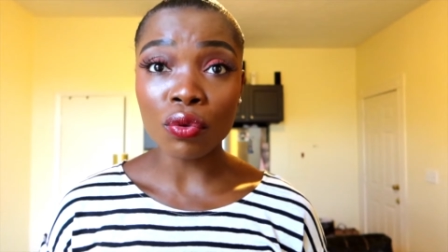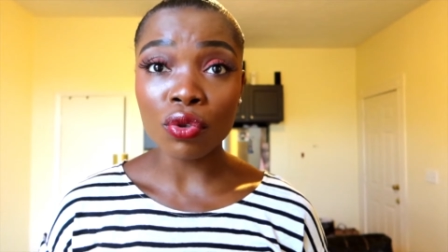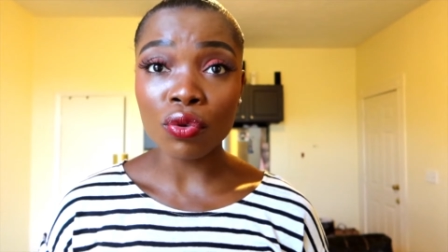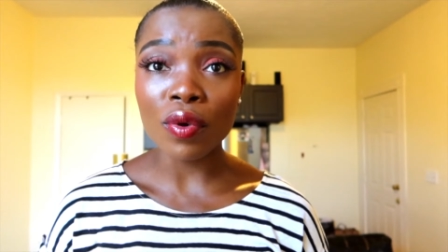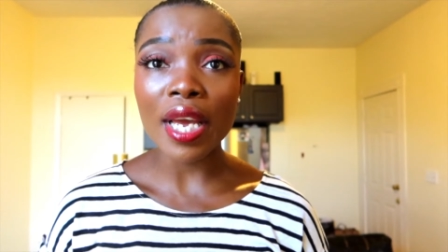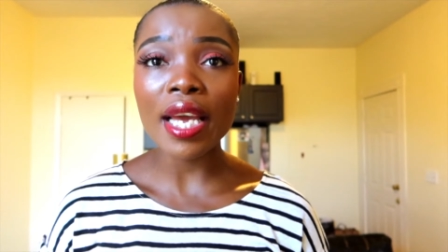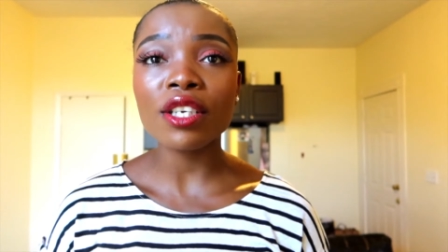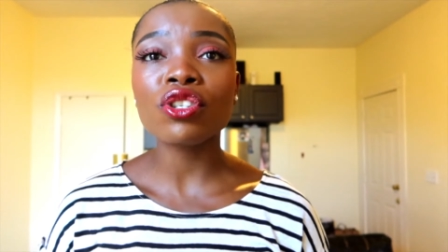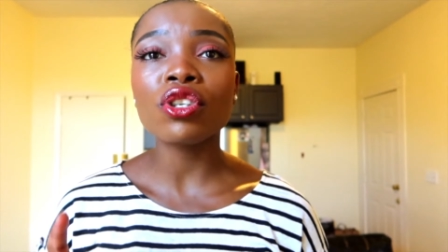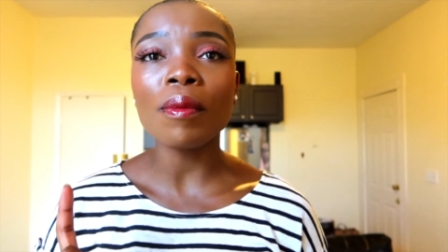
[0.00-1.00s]
to do
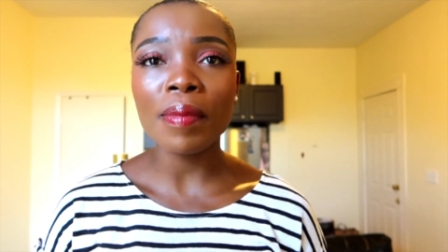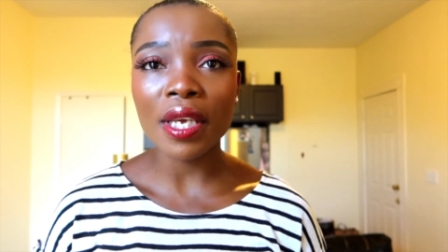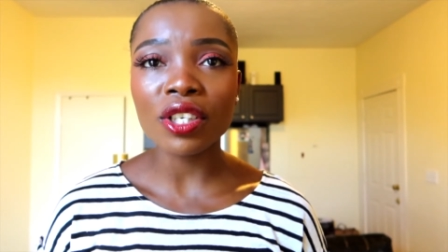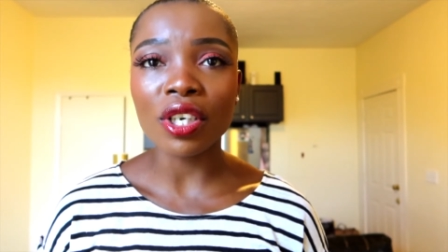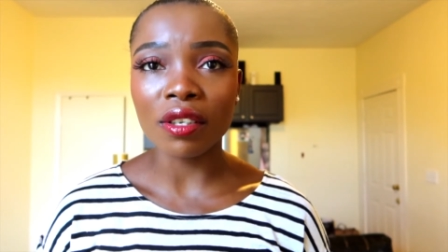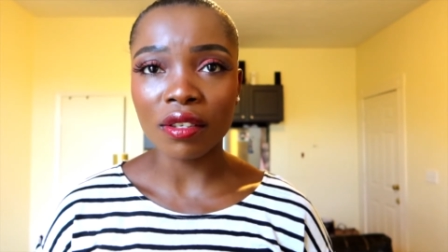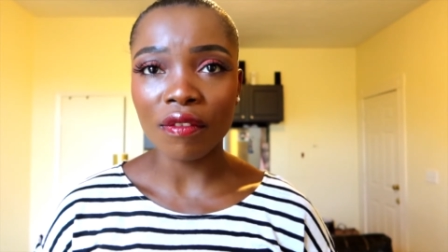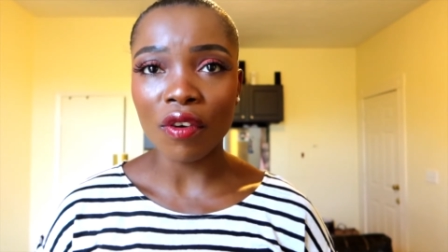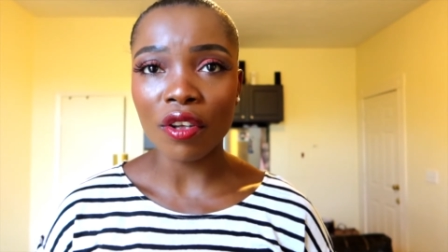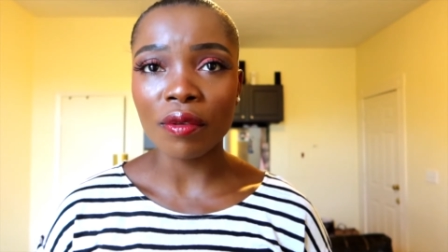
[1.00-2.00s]
is stop being jealous
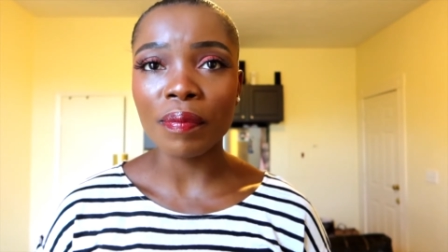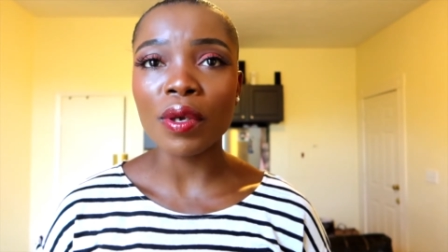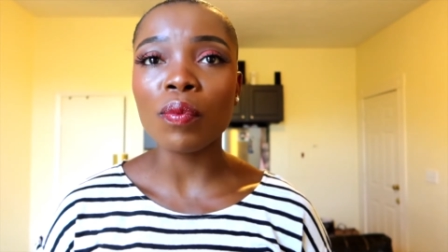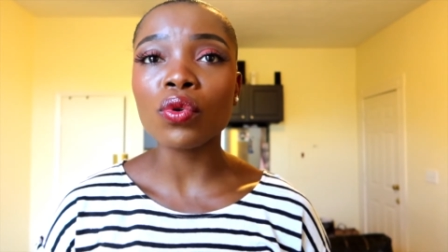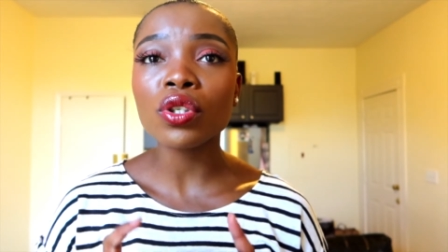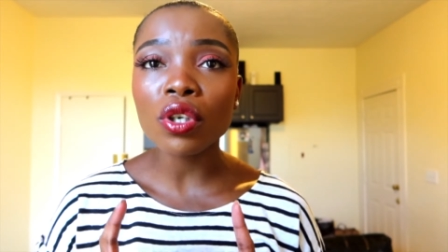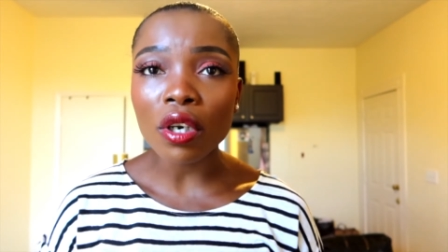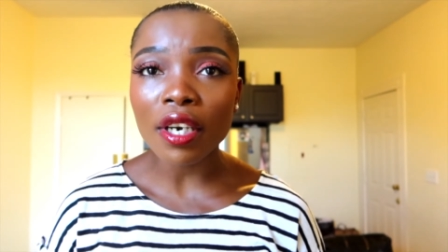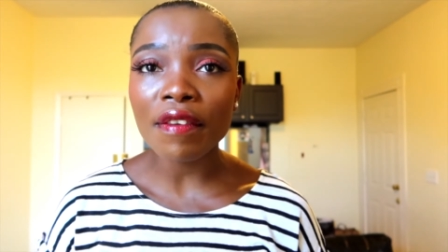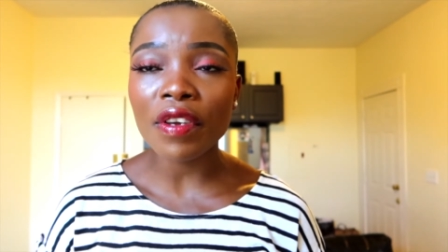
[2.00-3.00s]
of other people.
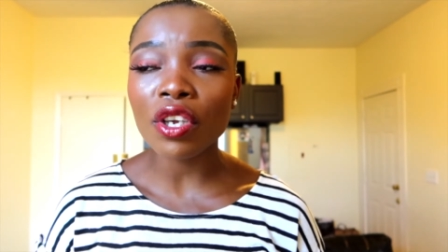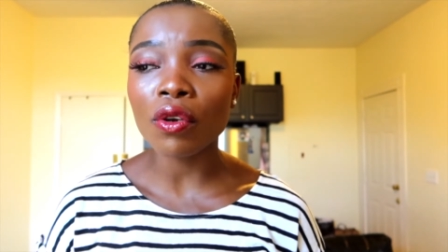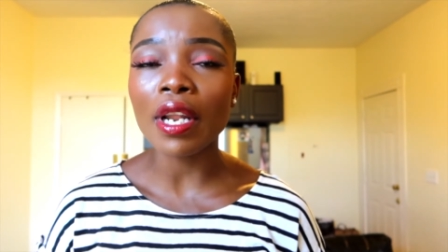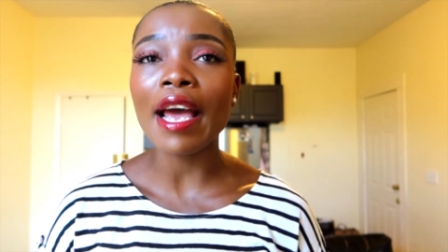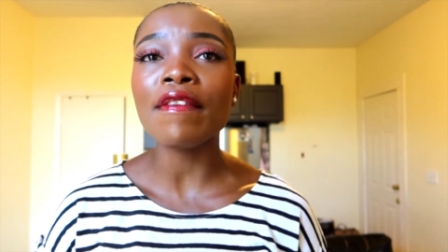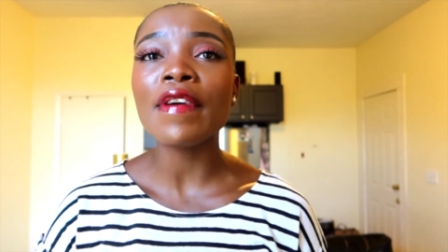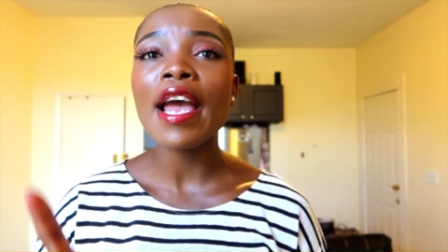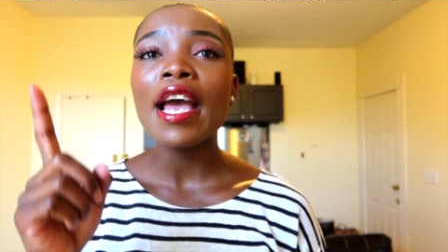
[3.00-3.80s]
Start living your life.